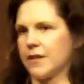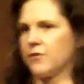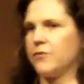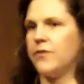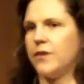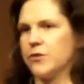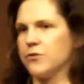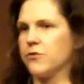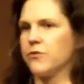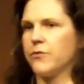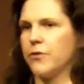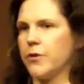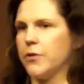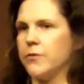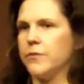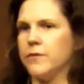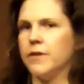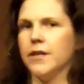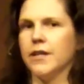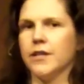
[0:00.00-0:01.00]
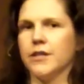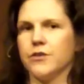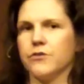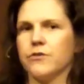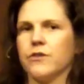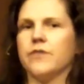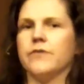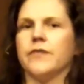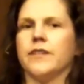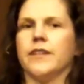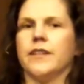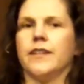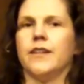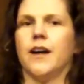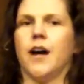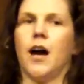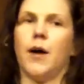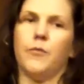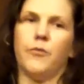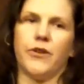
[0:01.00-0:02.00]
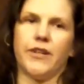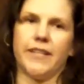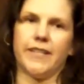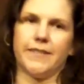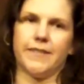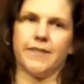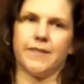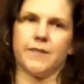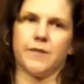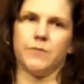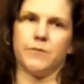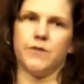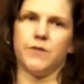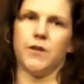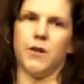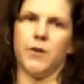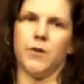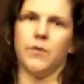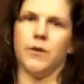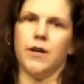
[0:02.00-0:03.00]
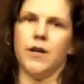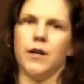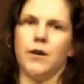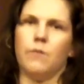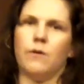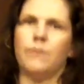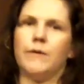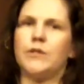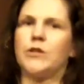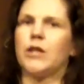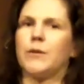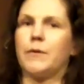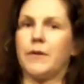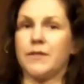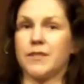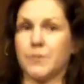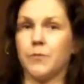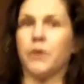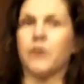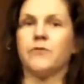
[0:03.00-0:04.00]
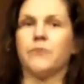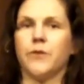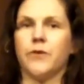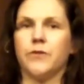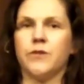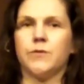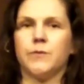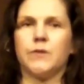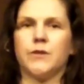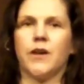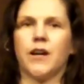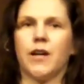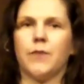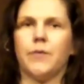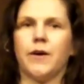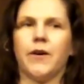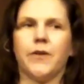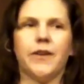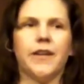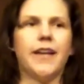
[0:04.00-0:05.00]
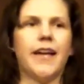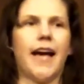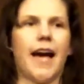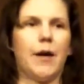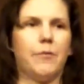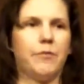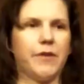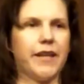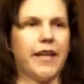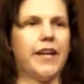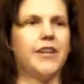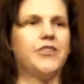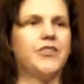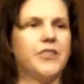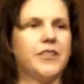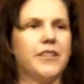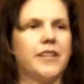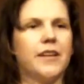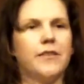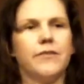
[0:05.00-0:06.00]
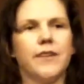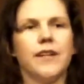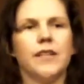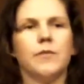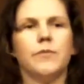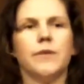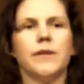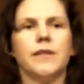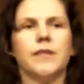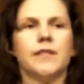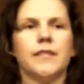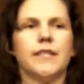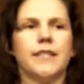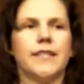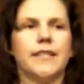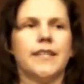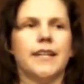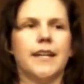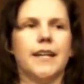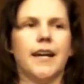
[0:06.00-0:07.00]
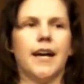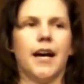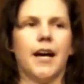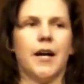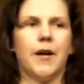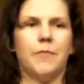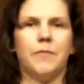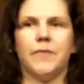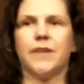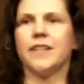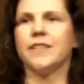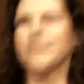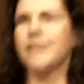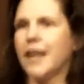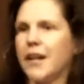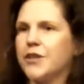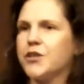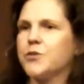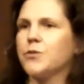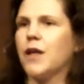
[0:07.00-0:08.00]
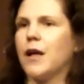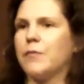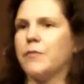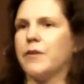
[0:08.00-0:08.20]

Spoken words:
like a feature phone driven operating system. So when we talk about smartphones, we talk about application availability, contextual